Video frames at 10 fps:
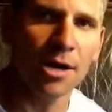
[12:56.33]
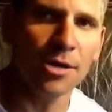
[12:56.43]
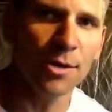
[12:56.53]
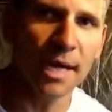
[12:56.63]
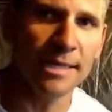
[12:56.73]

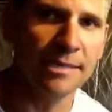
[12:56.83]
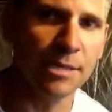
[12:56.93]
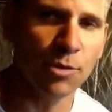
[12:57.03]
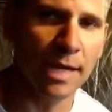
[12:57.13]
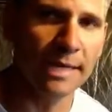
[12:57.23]
You guys
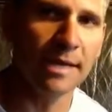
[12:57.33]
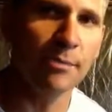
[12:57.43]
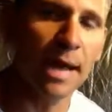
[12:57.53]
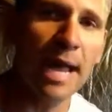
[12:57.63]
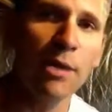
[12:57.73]
seen what I
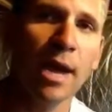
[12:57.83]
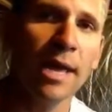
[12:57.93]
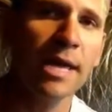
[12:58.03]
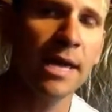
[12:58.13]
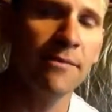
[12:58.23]
did. But
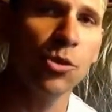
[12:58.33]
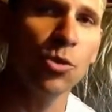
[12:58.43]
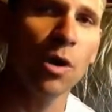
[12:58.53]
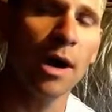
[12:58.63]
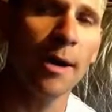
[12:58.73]
anyway, if
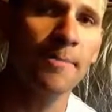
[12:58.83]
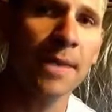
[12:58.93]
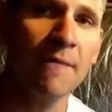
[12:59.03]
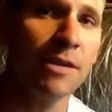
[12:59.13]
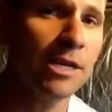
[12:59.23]
you
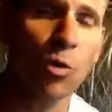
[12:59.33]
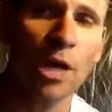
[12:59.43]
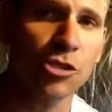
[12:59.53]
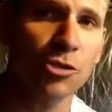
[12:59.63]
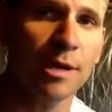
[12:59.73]
have any
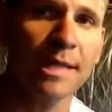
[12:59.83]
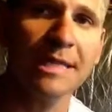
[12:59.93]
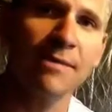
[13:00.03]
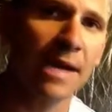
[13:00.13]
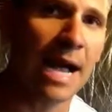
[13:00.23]
questions or anything,
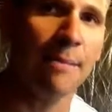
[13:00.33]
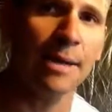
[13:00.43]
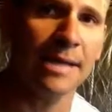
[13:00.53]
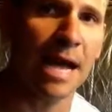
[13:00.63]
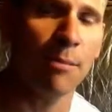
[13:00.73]
leave a
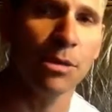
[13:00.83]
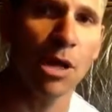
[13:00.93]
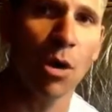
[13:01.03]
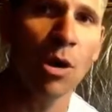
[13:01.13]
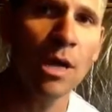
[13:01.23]
comment down
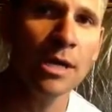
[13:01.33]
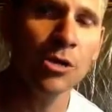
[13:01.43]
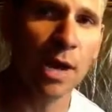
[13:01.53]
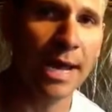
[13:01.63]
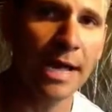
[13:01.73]
below.
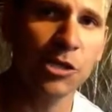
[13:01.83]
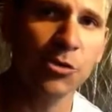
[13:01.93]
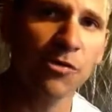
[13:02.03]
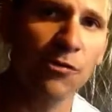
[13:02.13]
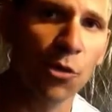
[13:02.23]
Try to
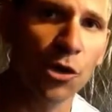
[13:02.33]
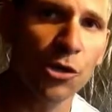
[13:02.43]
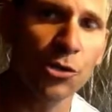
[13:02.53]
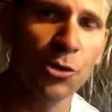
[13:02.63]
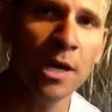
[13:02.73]
answer it for
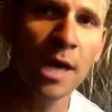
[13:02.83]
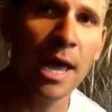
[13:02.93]
you.